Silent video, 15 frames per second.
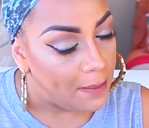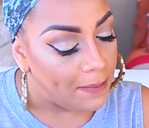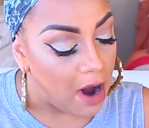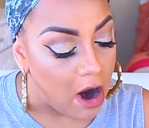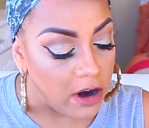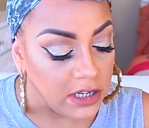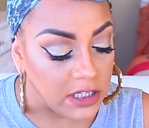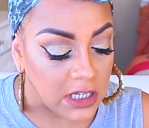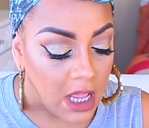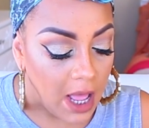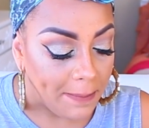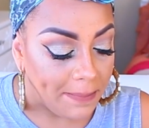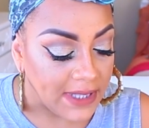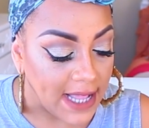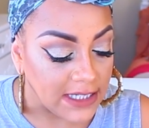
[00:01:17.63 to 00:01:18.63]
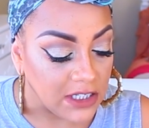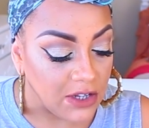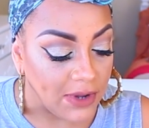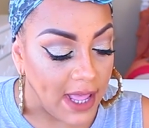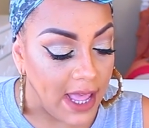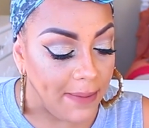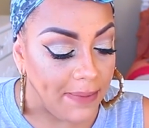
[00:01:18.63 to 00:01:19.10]
parts but that's
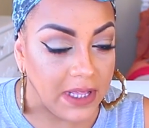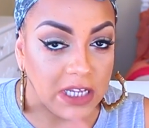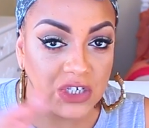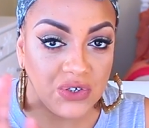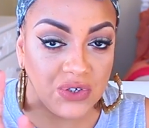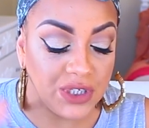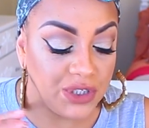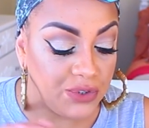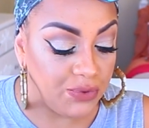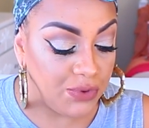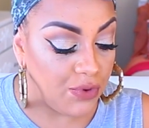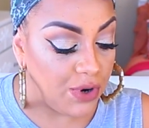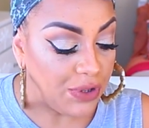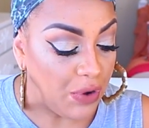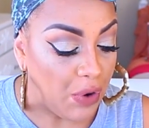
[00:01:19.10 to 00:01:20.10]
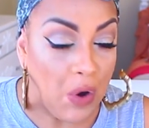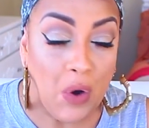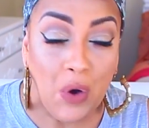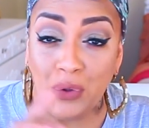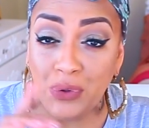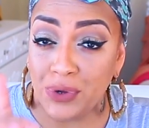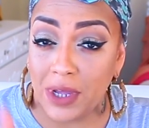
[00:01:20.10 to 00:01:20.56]
okay because you can do it on your
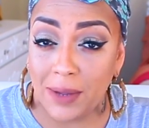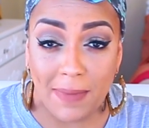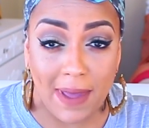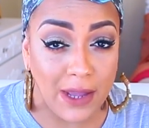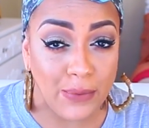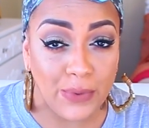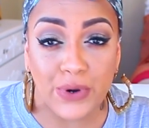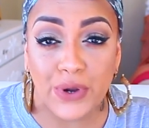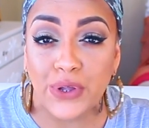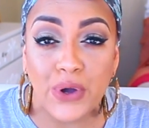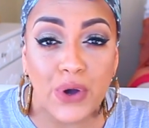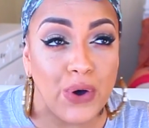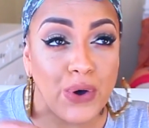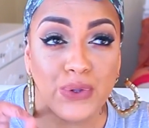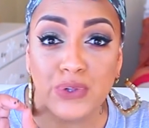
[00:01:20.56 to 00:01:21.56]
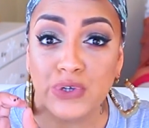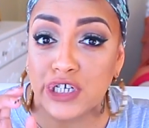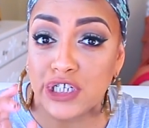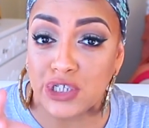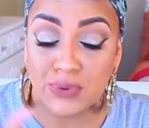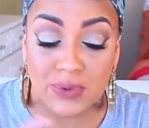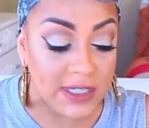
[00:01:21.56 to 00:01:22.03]
own you can make one on your own you
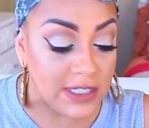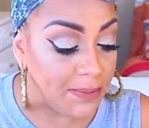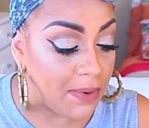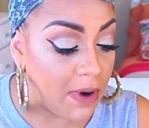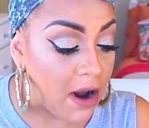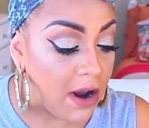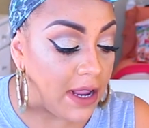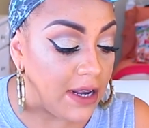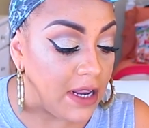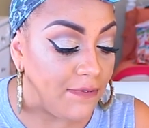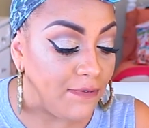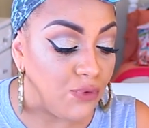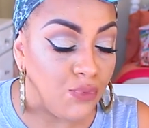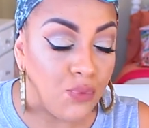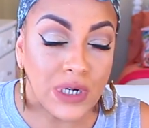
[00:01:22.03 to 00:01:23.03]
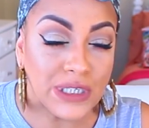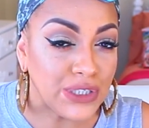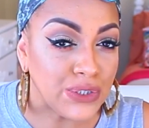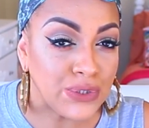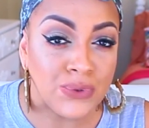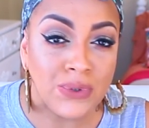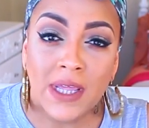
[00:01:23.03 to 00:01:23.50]
could tweeze a part in it if you want
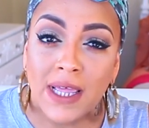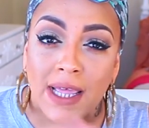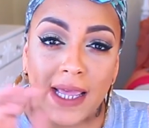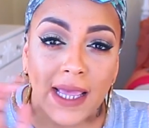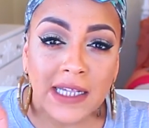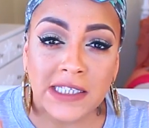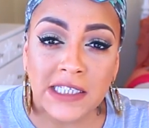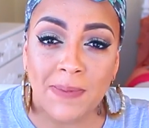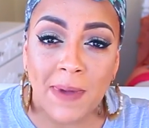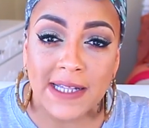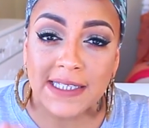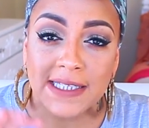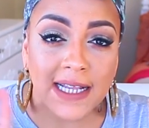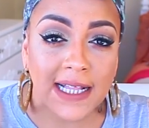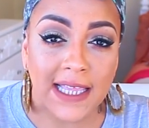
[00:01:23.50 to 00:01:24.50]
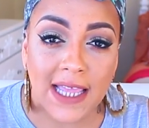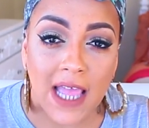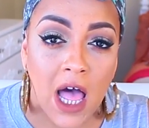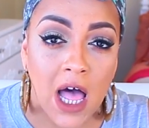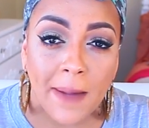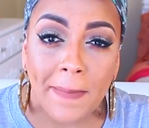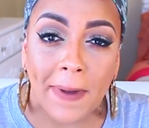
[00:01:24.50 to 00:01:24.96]
to it's
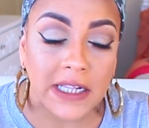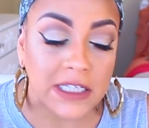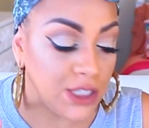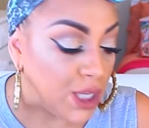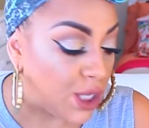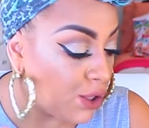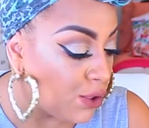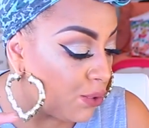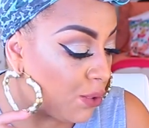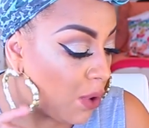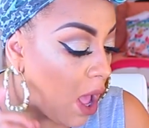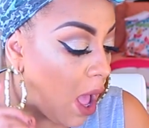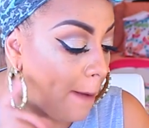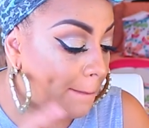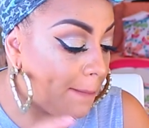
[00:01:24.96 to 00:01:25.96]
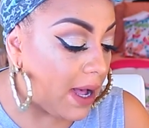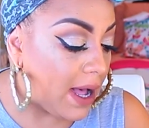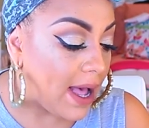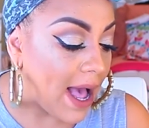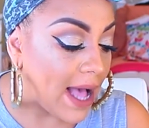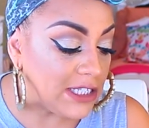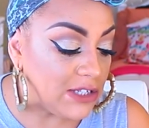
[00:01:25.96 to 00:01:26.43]
basically up to you but
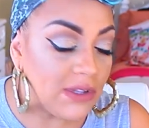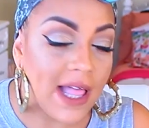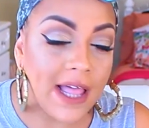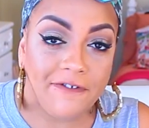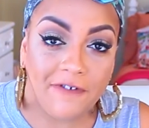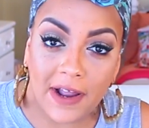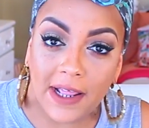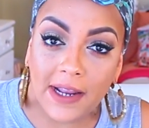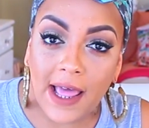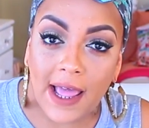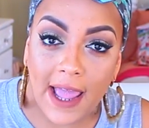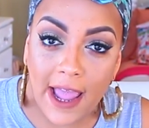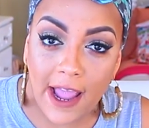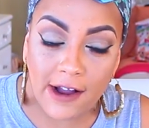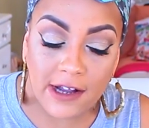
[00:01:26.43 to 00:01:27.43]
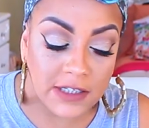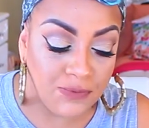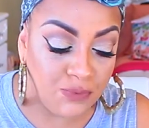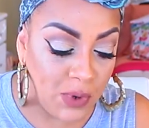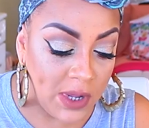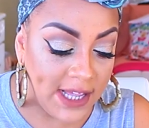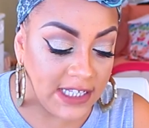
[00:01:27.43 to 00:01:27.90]
I do like Friday night
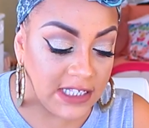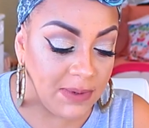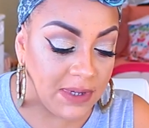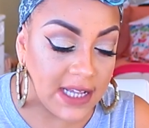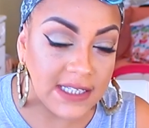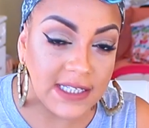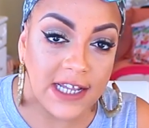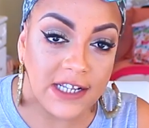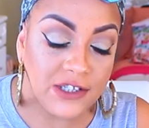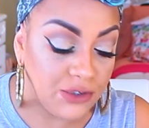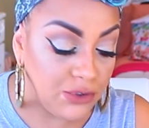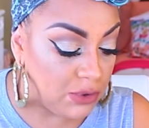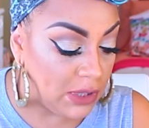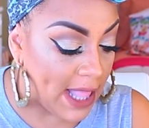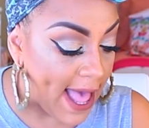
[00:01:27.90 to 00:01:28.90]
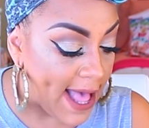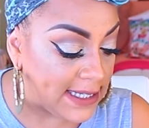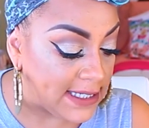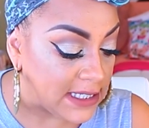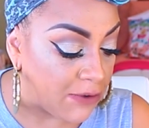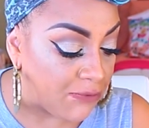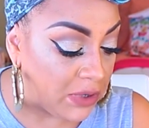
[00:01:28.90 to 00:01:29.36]
hairs wigs because they do
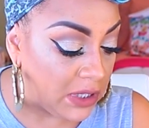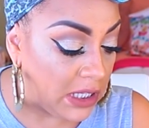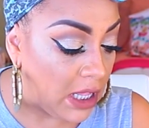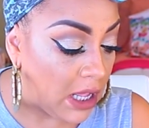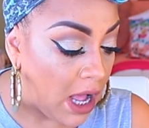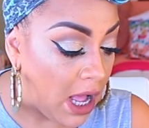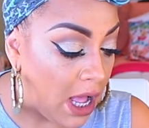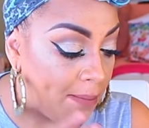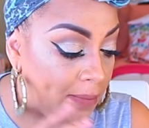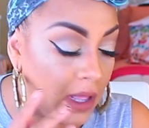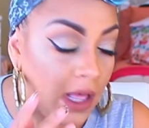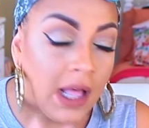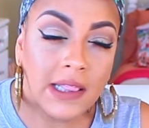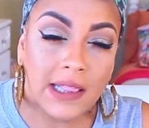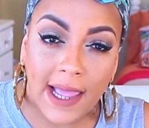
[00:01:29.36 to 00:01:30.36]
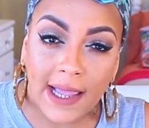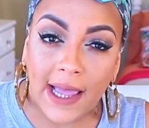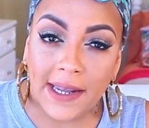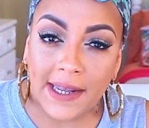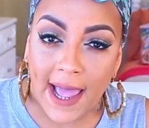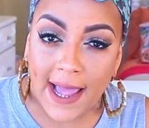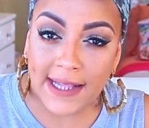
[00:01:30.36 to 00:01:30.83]
last really um like
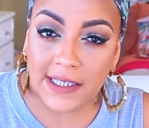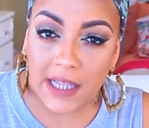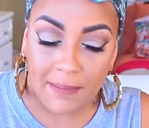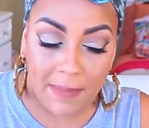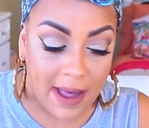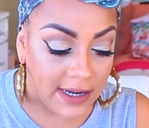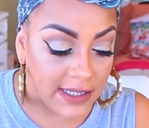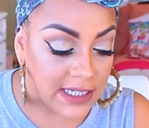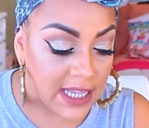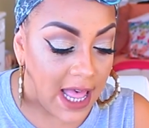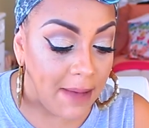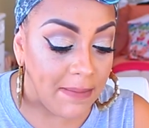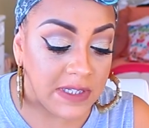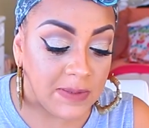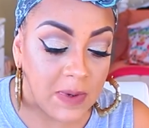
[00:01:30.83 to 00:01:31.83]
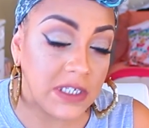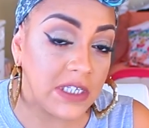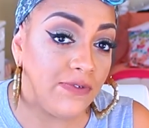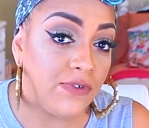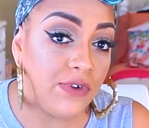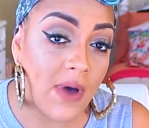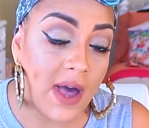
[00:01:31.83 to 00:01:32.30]
a nice amount of time
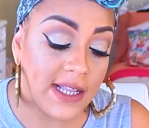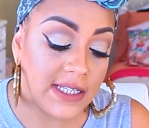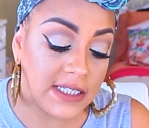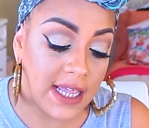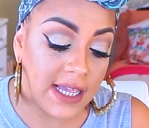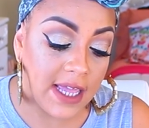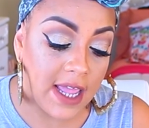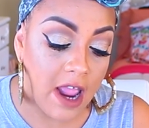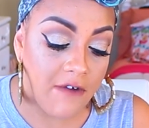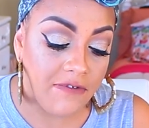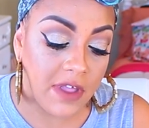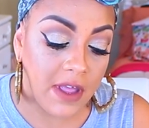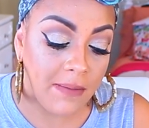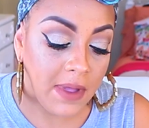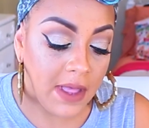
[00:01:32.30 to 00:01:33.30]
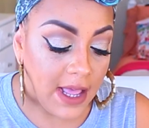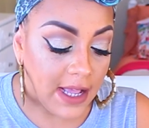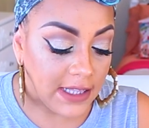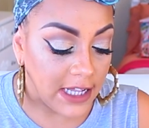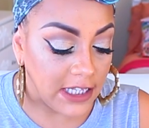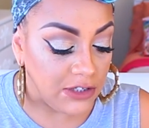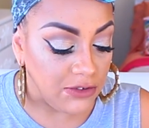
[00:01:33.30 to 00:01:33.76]
especially if you know how to take care of them
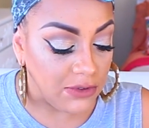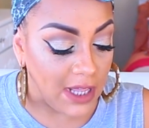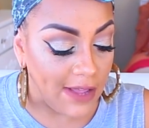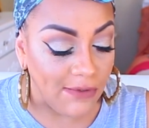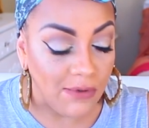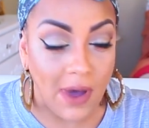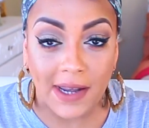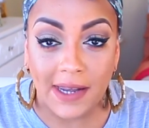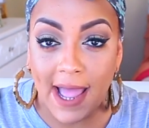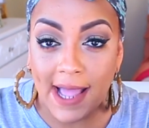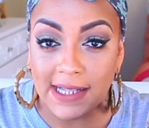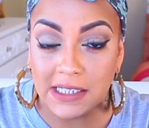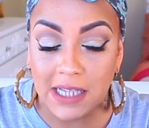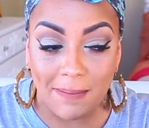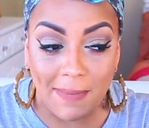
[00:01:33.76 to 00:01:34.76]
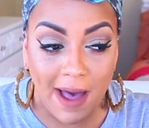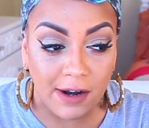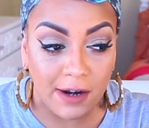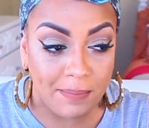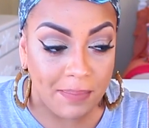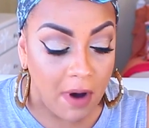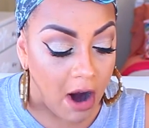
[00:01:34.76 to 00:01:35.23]
they do give you a nice
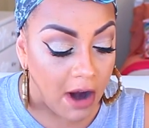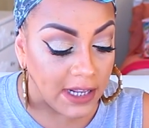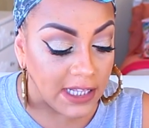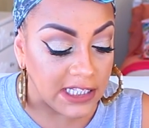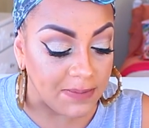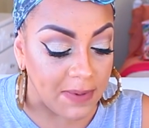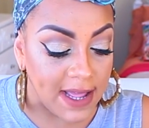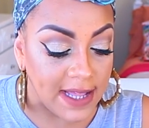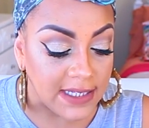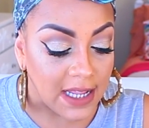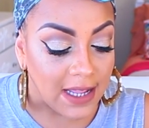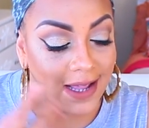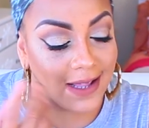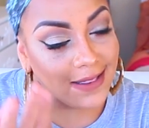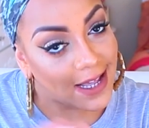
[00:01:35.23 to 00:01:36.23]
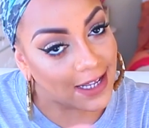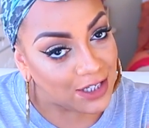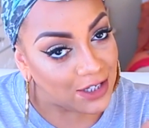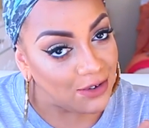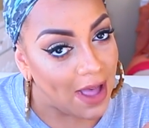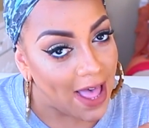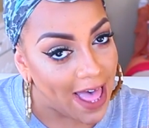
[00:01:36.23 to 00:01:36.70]
amount of parting space they
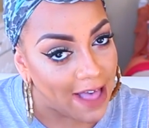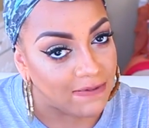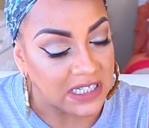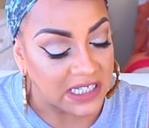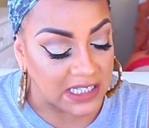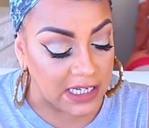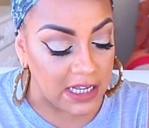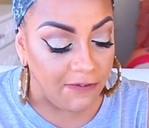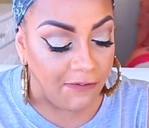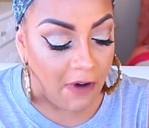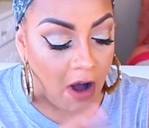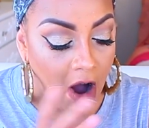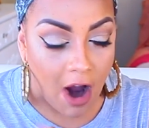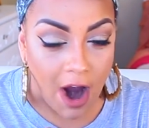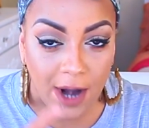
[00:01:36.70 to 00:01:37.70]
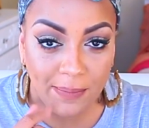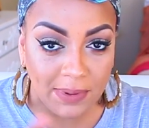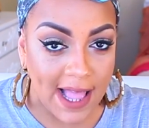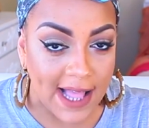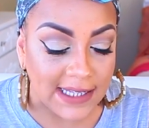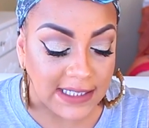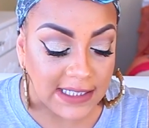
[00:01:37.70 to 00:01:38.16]
do have stiff hard
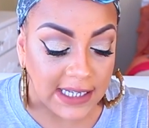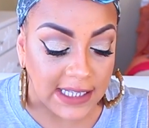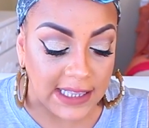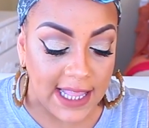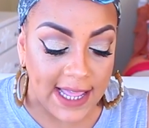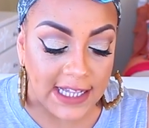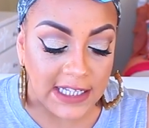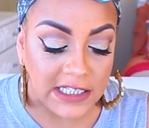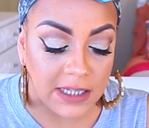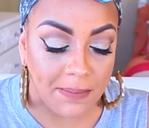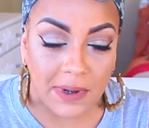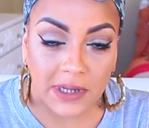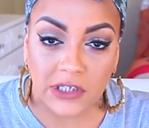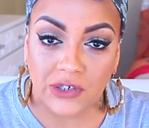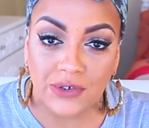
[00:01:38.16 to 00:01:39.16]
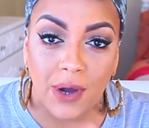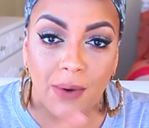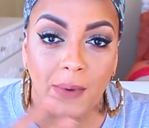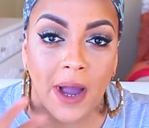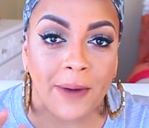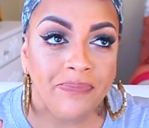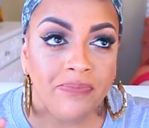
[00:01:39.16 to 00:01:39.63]
plastic lace but you know
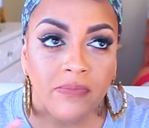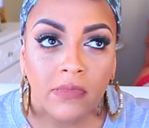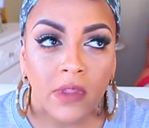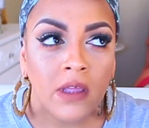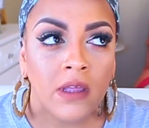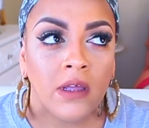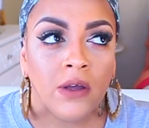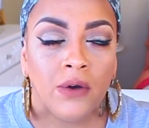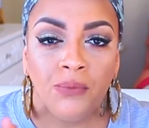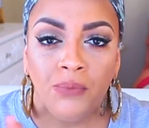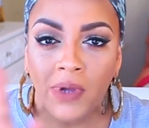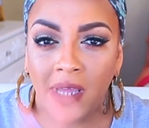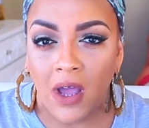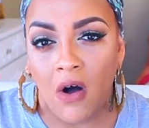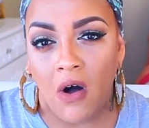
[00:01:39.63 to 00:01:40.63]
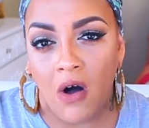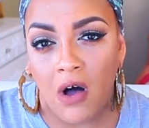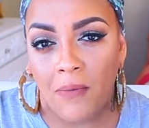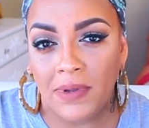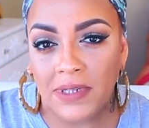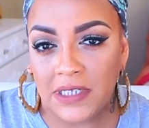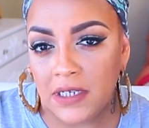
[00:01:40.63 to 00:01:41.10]
what we
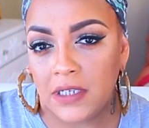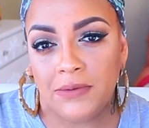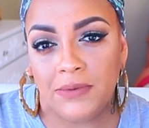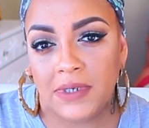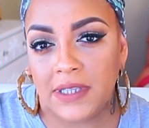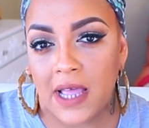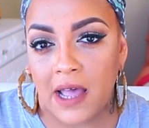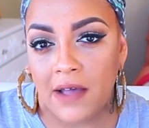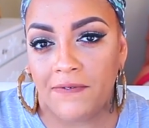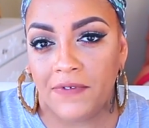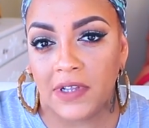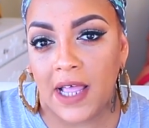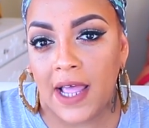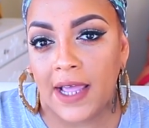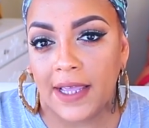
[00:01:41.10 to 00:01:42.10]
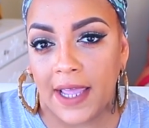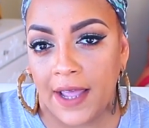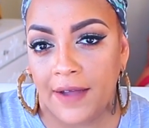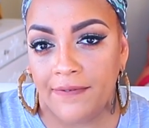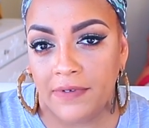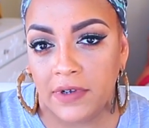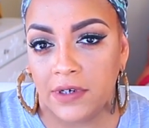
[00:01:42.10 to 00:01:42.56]
all been dealing with that for like
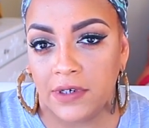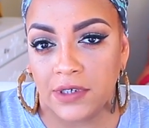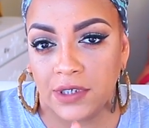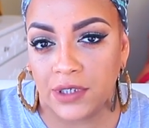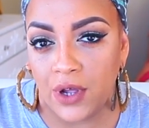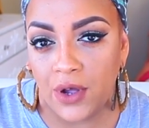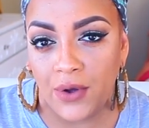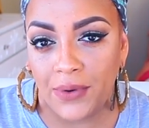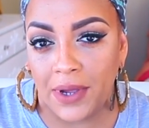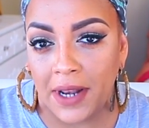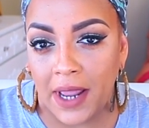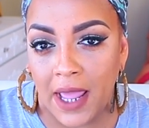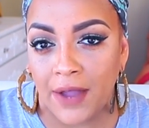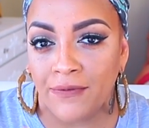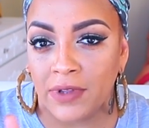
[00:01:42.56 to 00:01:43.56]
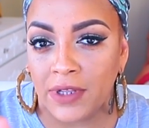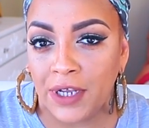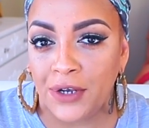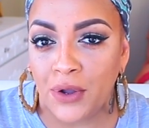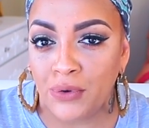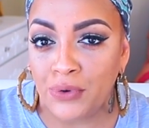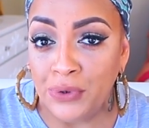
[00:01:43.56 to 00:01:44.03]
ever so it ain't
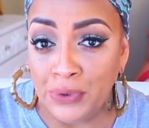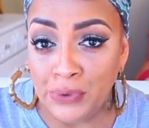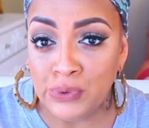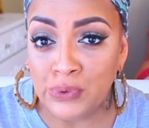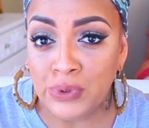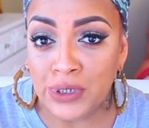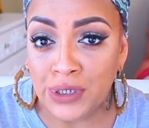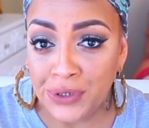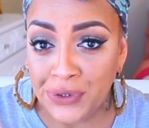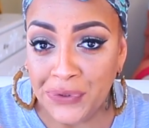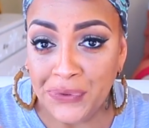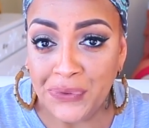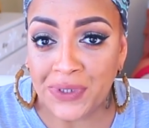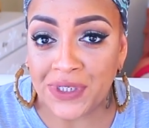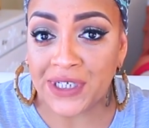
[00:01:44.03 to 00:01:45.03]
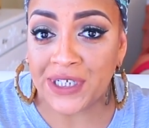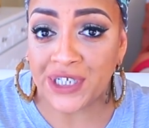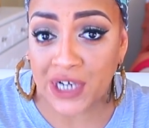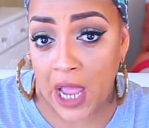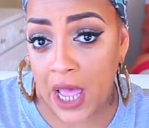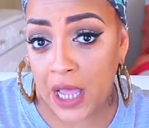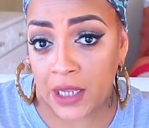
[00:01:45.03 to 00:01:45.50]
really no new news
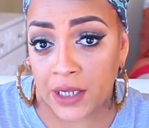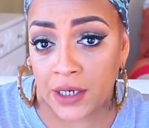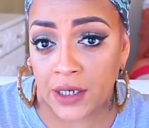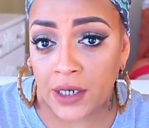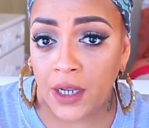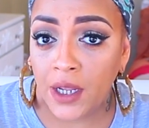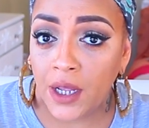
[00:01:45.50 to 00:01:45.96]
shocker